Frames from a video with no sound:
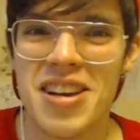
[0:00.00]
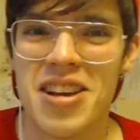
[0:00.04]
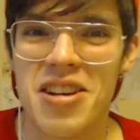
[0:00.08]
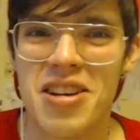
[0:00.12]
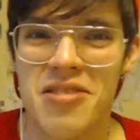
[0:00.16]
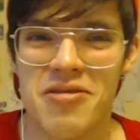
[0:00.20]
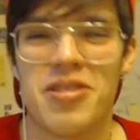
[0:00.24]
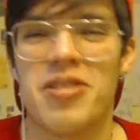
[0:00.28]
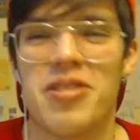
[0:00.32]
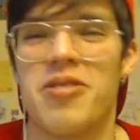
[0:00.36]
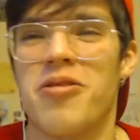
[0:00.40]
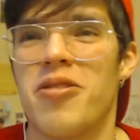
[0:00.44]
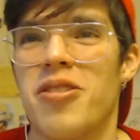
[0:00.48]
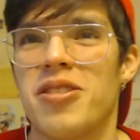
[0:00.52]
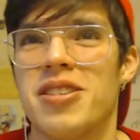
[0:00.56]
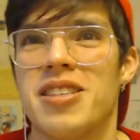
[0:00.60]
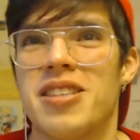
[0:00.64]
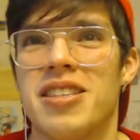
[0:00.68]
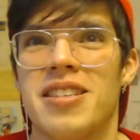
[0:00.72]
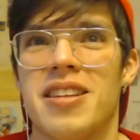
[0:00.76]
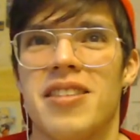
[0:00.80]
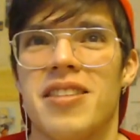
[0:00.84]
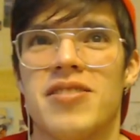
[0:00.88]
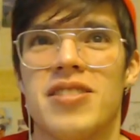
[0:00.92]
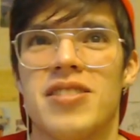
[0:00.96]
when
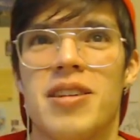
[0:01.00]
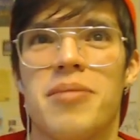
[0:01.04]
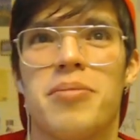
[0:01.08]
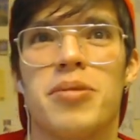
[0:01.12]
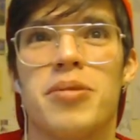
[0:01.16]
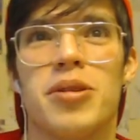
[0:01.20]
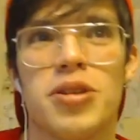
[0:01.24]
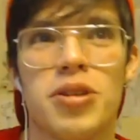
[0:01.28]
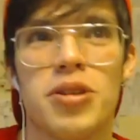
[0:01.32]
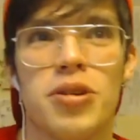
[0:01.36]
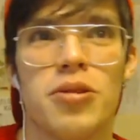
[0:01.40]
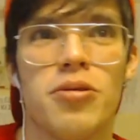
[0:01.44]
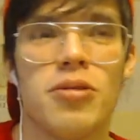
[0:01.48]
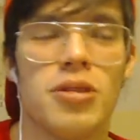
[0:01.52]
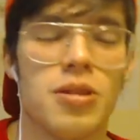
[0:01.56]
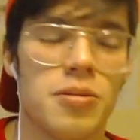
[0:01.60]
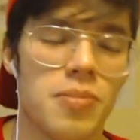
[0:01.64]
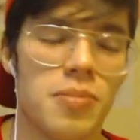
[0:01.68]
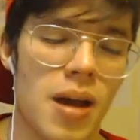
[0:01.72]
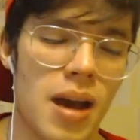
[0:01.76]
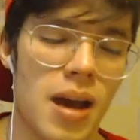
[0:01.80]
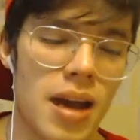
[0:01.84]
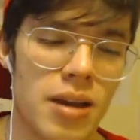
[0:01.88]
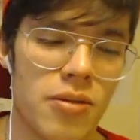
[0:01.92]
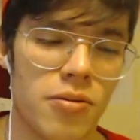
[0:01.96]
quarantine lifts. Number two is
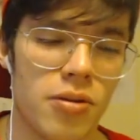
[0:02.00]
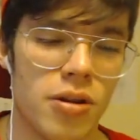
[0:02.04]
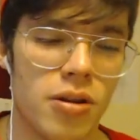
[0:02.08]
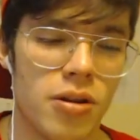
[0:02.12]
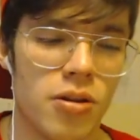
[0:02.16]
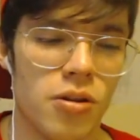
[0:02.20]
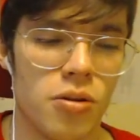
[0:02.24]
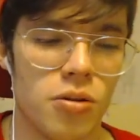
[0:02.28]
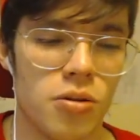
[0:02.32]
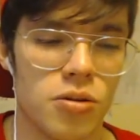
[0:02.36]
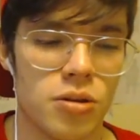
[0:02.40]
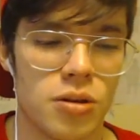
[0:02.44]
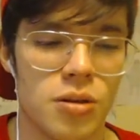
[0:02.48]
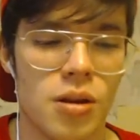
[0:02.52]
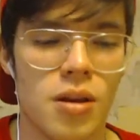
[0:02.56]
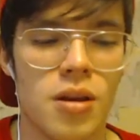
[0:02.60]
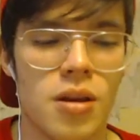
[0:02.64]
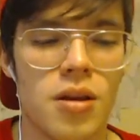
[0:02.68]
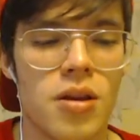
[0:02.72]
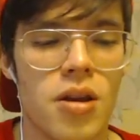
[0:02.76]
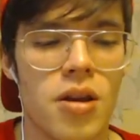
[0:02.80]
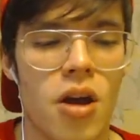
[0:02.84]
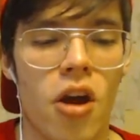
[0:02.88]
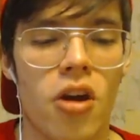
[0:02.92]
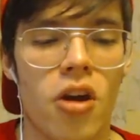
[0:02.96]
buying one of those
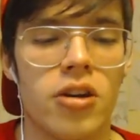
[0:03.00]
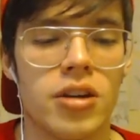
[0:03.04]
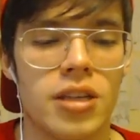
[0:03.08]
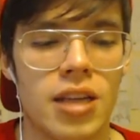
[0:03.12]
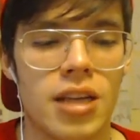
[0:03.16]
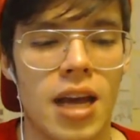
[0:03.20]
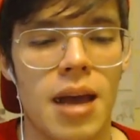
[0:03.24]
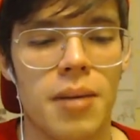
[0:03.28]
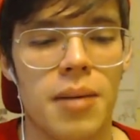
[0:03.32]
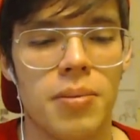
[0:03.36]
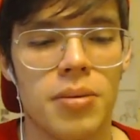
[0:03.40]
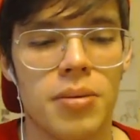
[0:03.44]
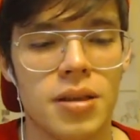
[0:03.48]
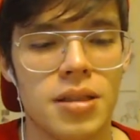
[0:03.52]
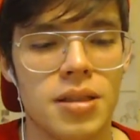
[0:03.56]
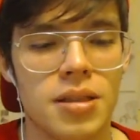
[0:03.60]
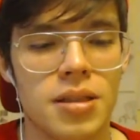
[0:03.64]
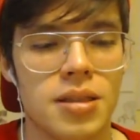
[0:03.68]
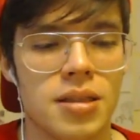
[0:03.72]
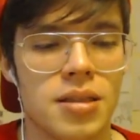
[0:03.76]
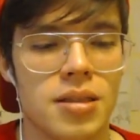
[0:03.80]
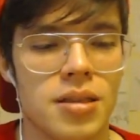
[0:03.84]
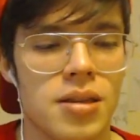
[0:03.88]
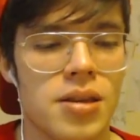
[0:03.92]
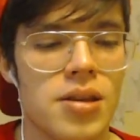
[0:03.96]
art
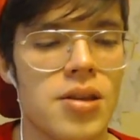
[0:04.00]
tablets.